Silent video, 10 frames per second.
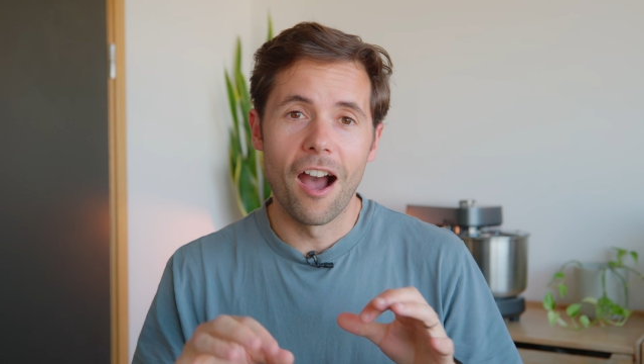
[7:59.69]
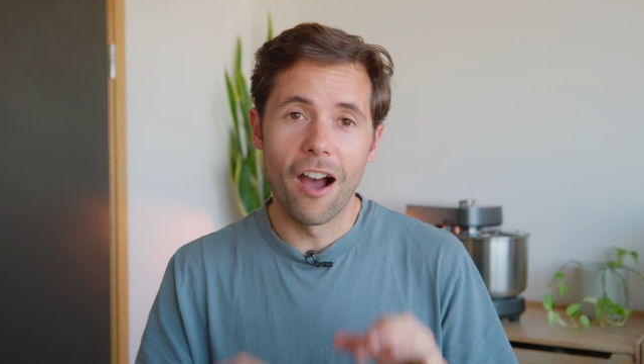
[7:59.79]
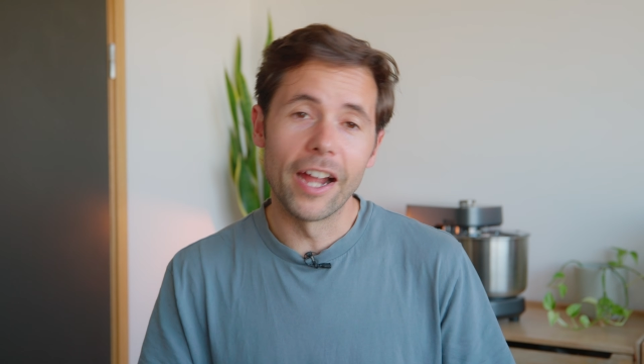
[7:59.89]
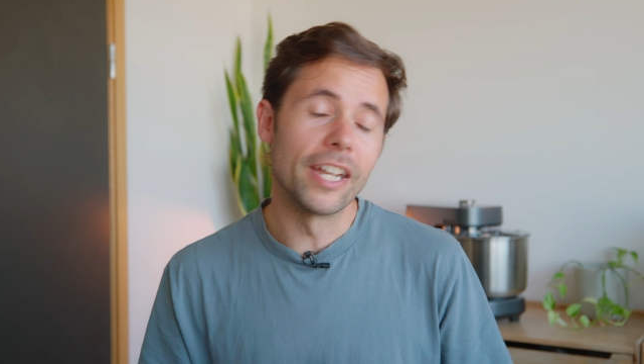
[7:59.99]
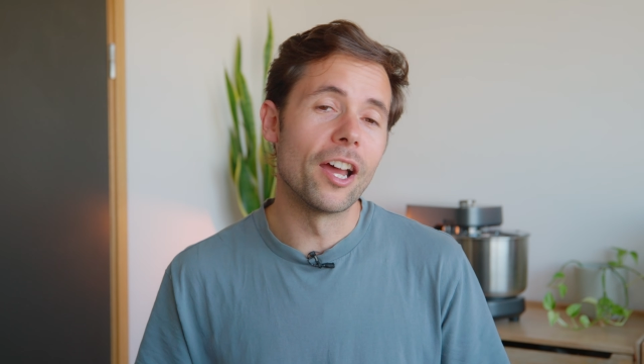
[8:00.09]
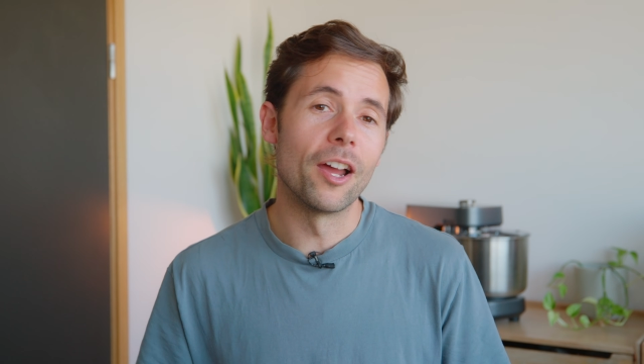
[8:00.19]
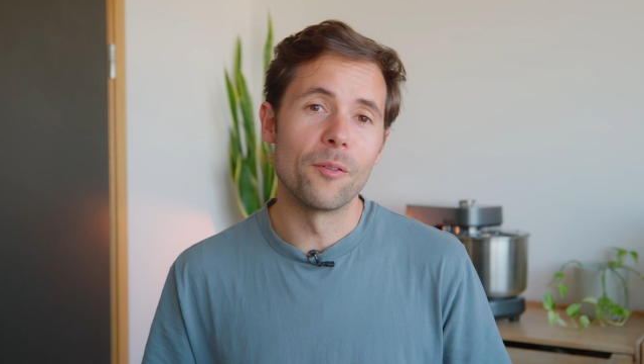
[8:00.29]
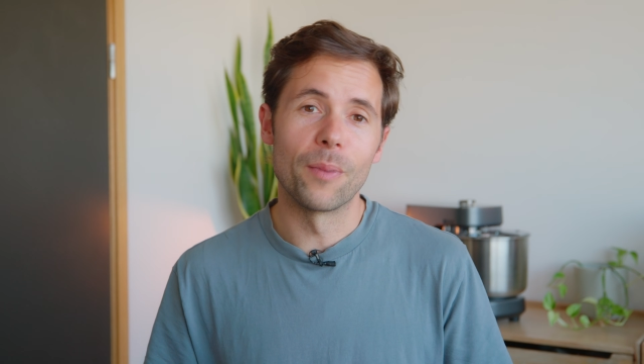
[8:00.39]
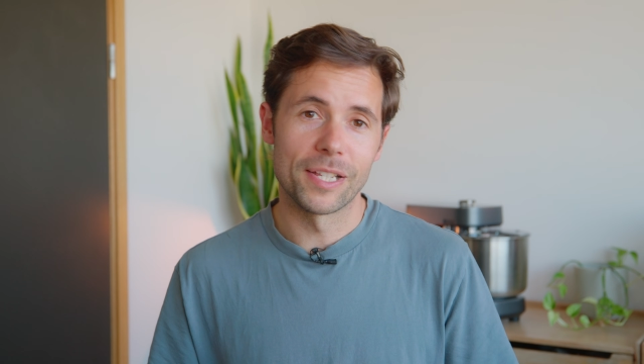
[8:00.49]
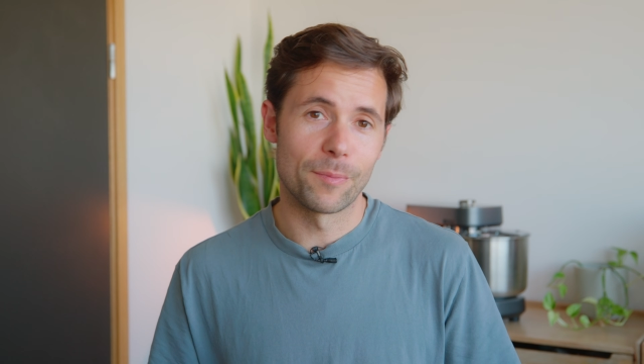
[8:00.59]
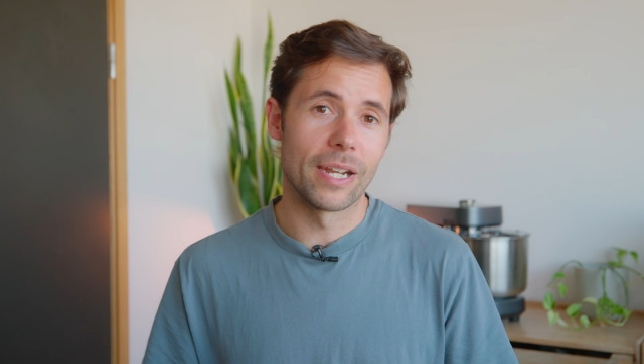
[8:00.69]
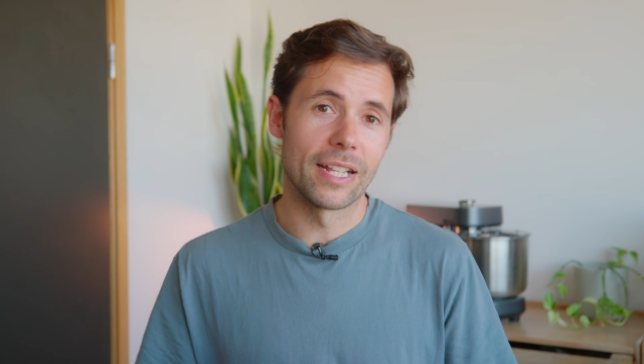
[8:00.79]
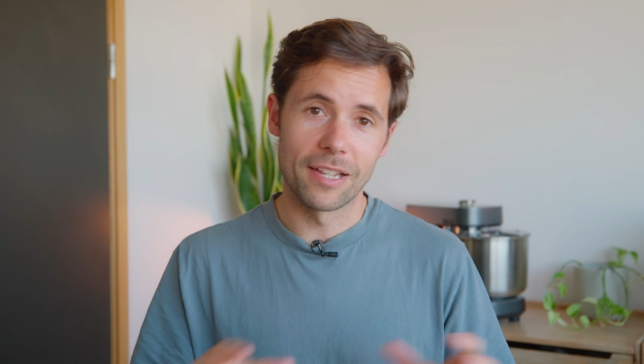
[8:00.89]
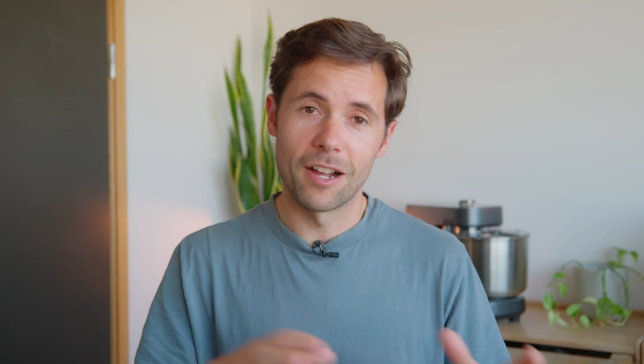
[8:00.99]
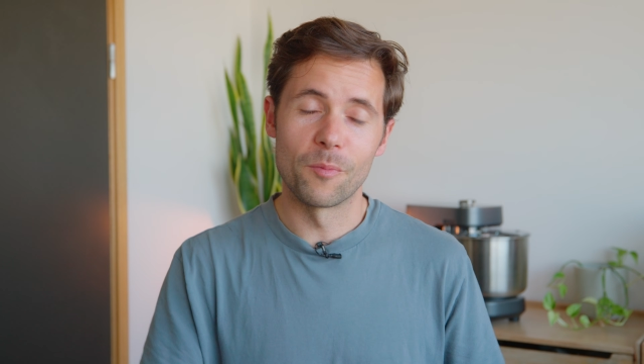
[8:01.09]
I know by
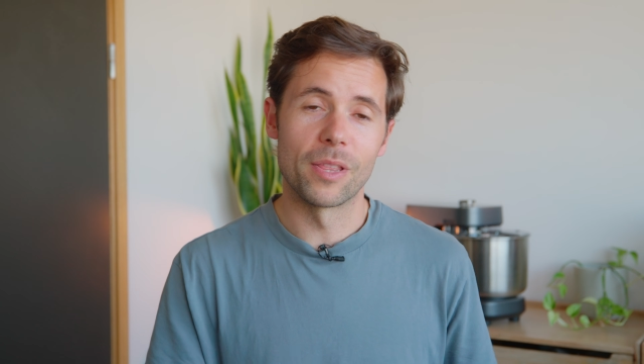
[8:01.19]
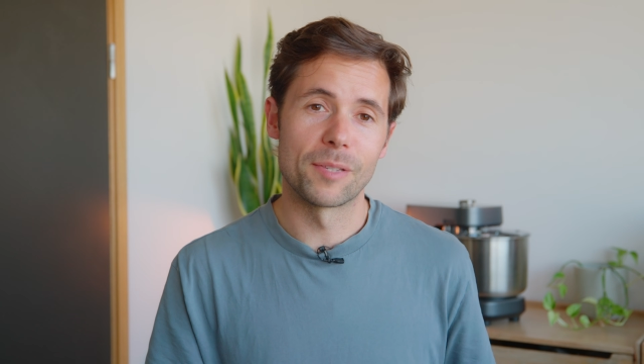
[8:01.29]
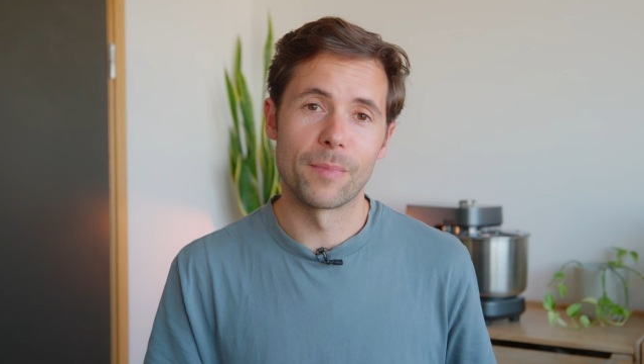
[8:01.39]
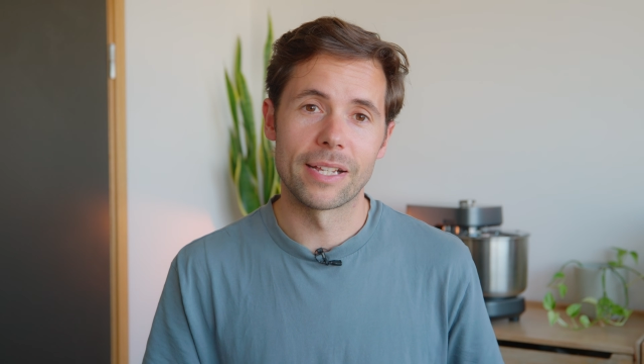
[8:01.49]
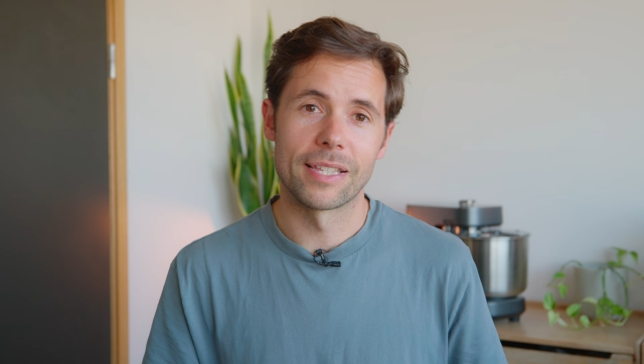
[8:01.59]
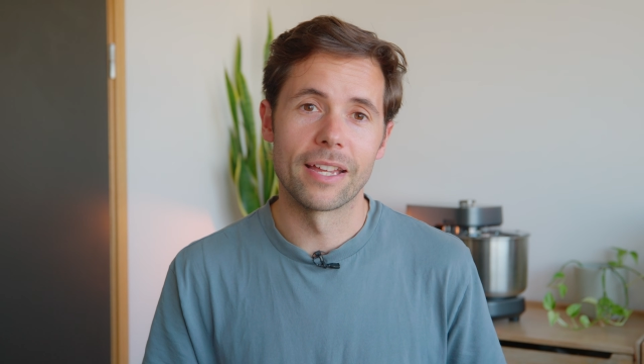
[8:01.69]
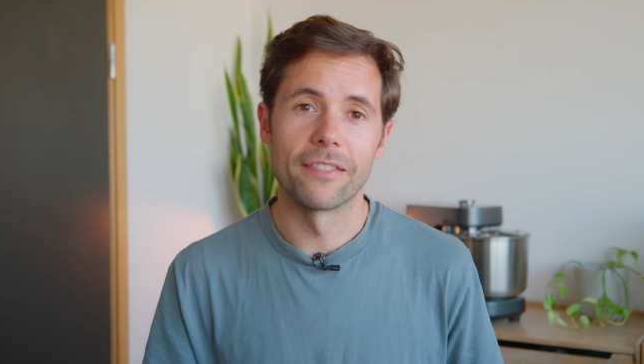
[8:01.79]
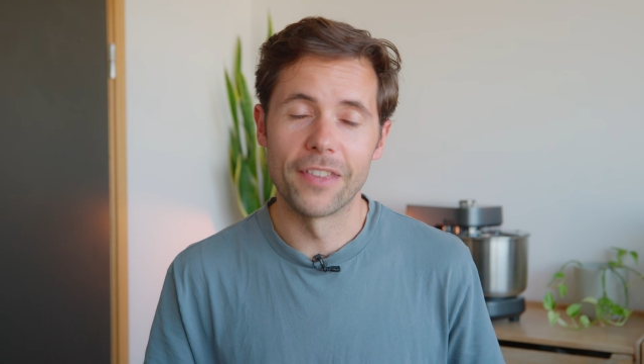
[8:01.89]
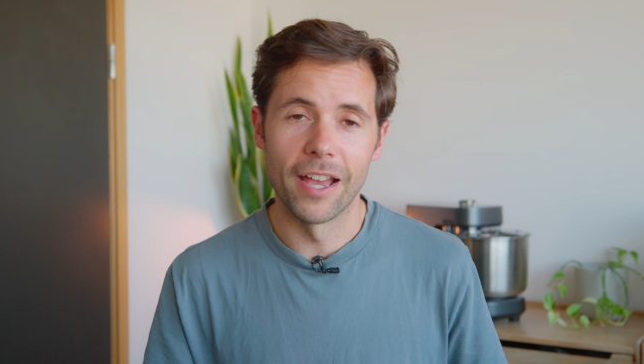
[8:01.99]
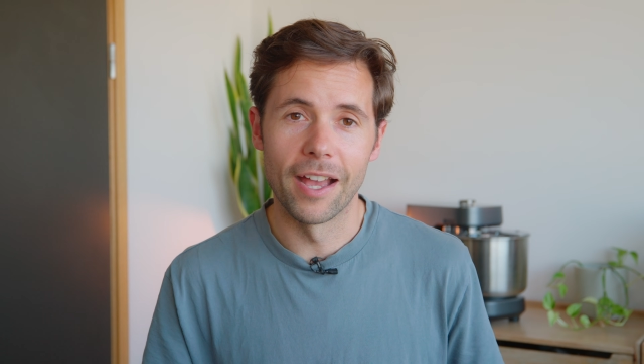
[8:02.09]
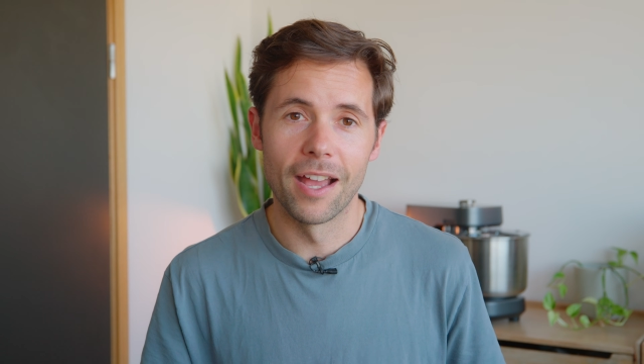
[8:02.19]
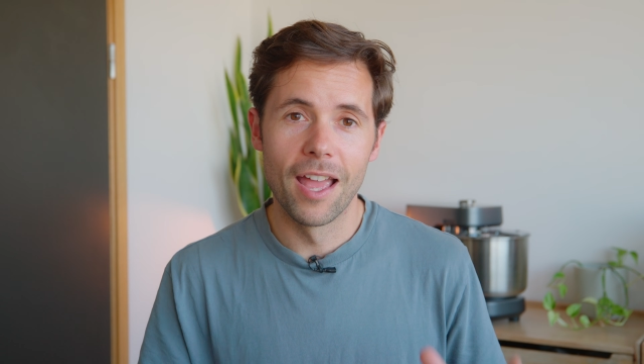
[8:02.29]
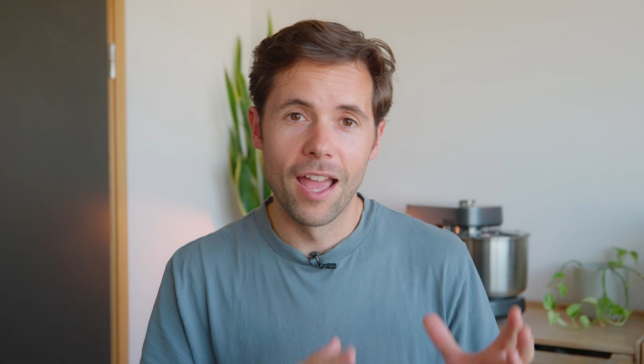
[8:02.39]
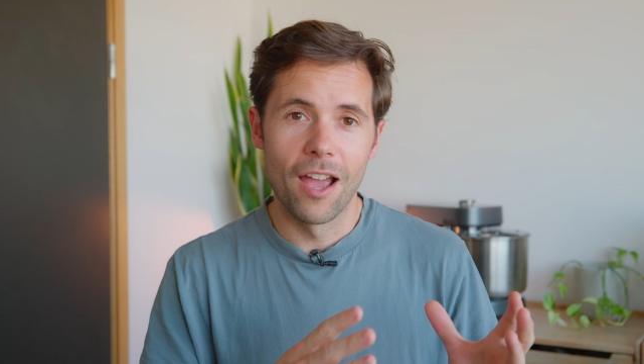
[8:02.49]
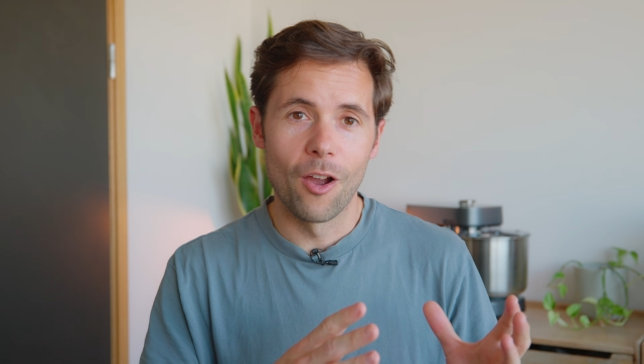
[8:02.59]
spending time with this mixer that
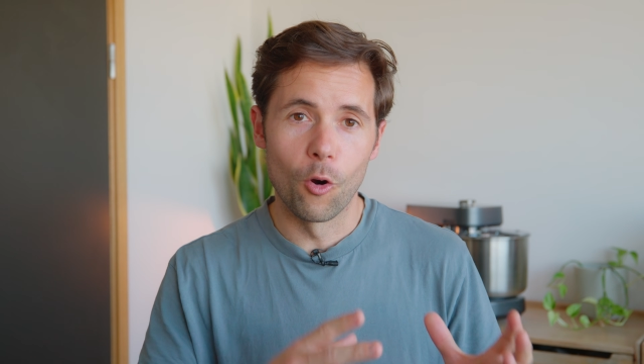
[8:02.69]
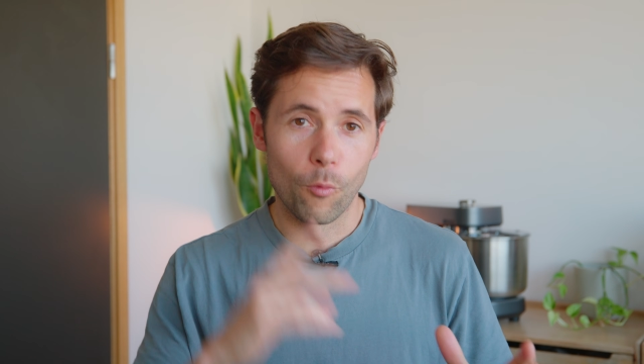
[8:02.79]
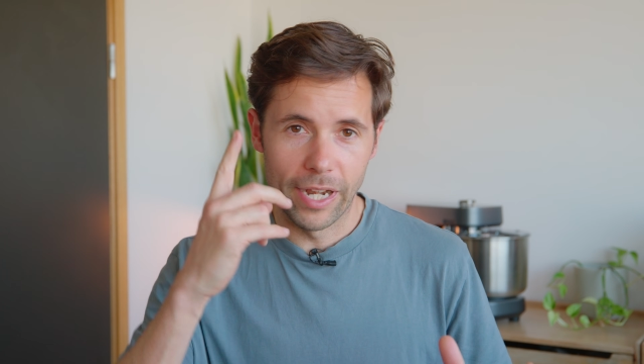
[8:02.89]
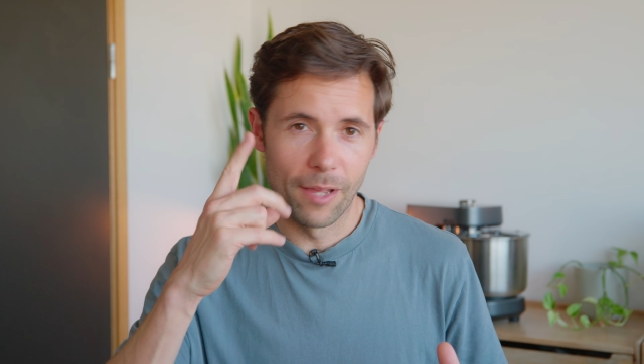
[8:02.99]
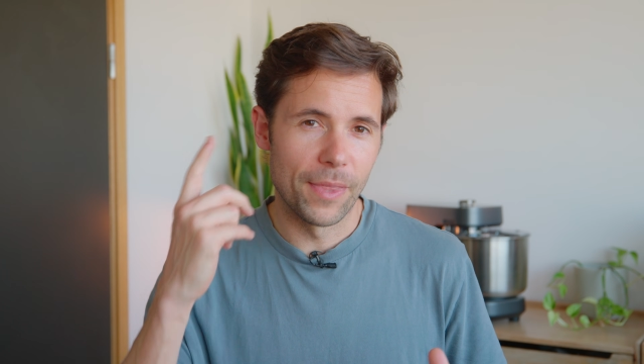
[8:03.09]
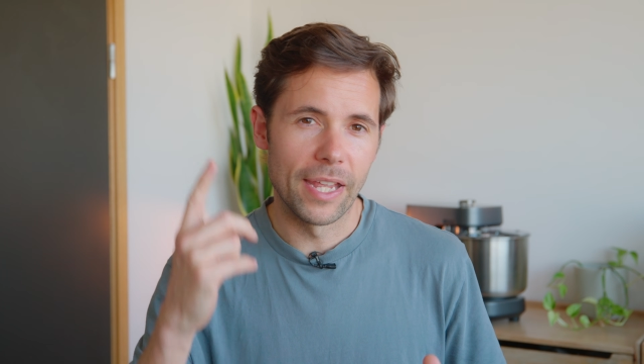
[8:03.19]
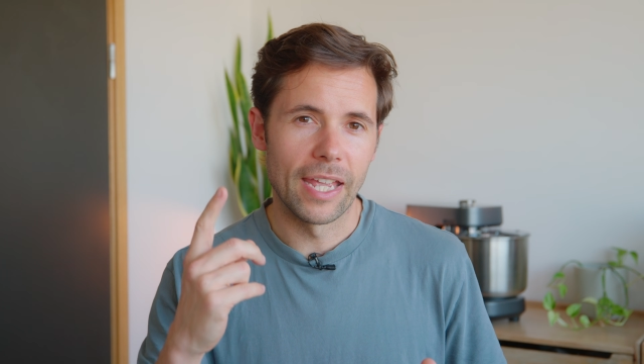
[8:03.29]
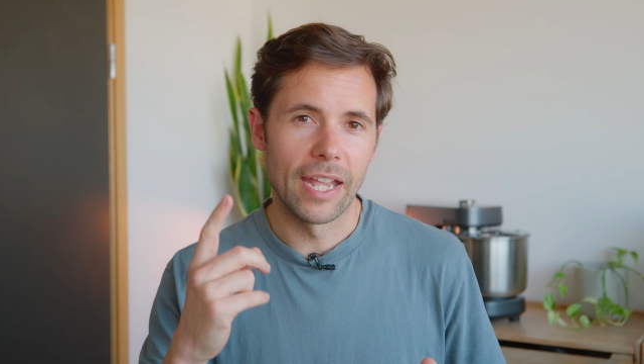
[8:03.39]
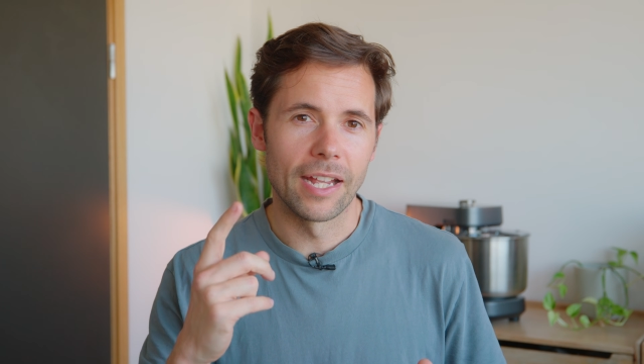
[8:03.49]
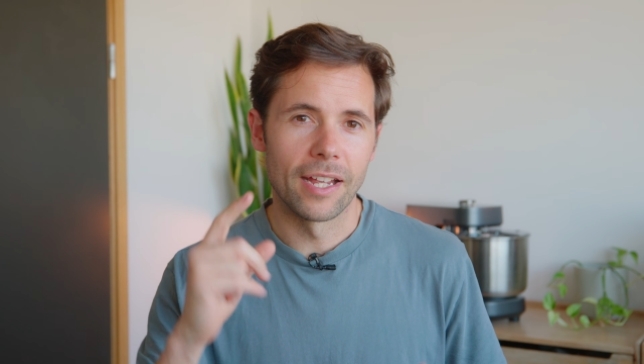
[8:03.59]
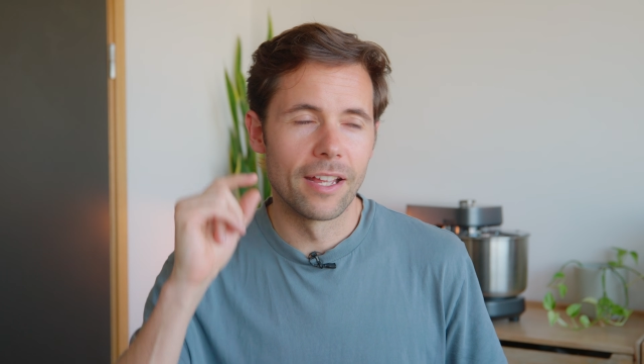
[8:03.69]
already I'm thinking